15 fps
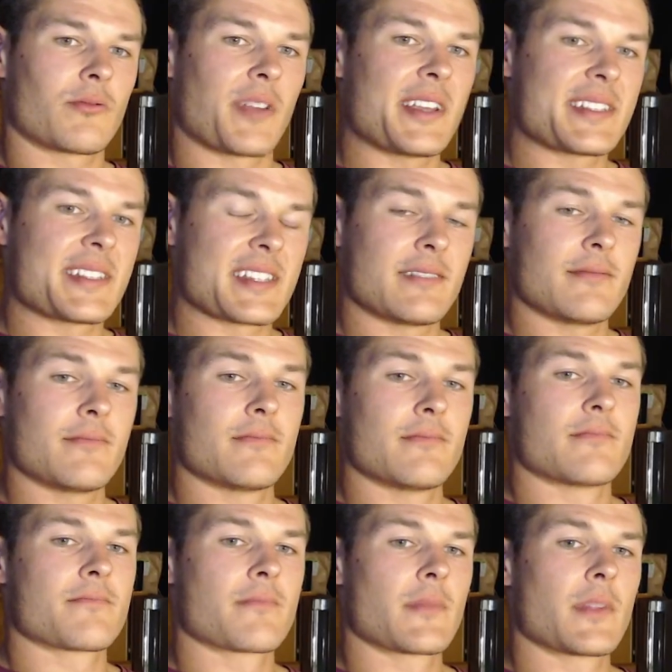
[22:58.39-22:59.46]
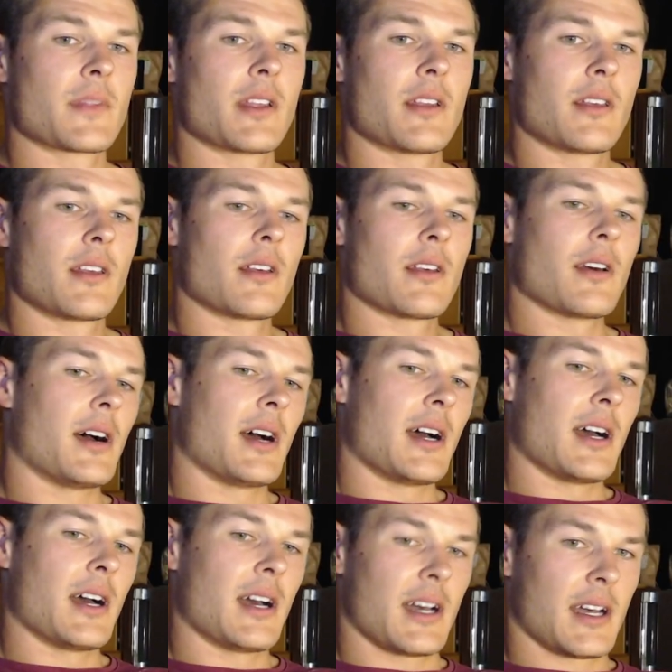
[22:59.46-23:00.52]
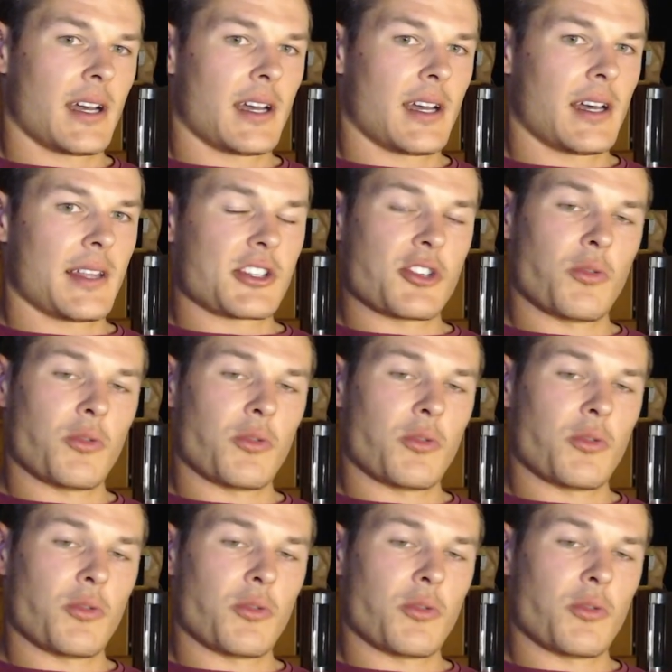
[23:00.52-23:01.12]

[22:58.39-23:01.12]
reason that